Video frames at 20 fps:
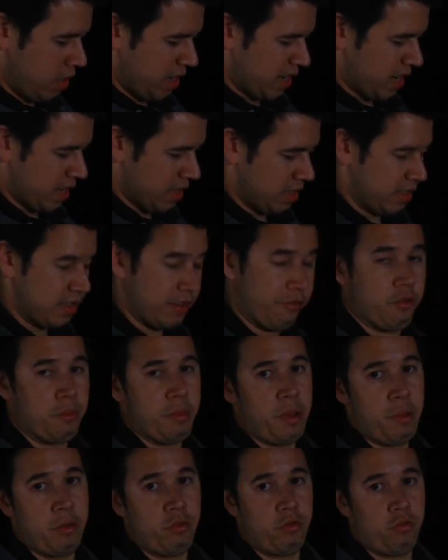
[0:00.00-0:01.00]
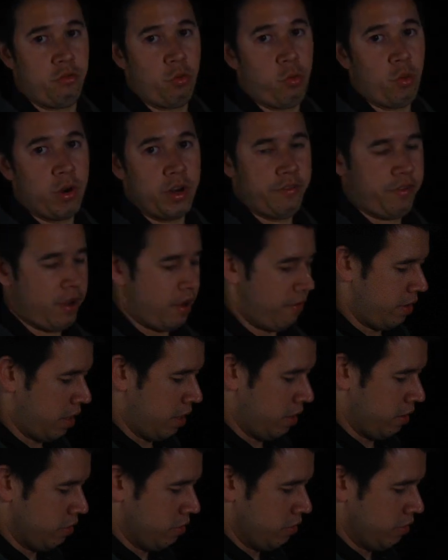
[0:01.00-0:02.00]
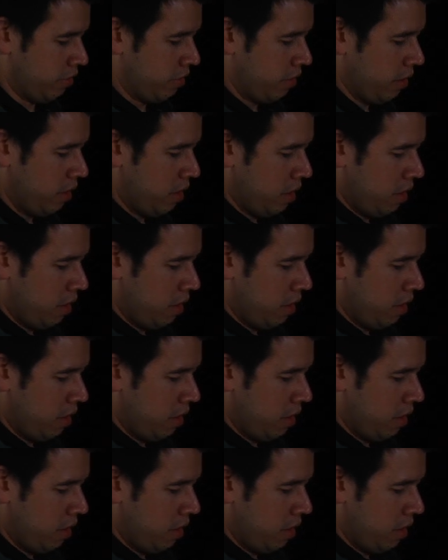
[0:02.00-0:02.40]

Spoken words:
I got this thing for maybe $25.